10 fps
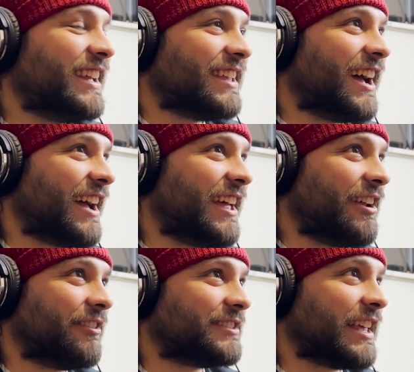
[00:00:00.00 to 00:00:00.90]
Yeah,
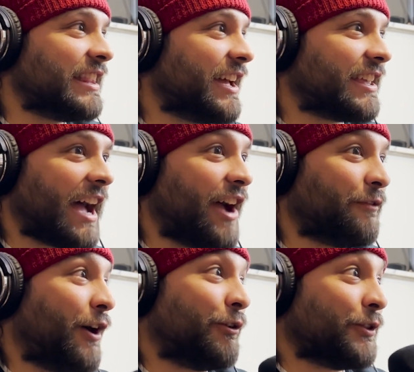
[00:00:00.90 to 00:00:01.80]
and I
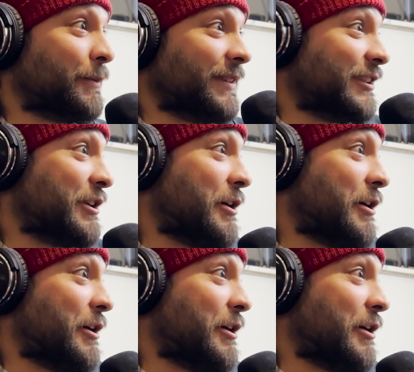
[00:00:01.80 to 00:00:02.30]
followed them, you know.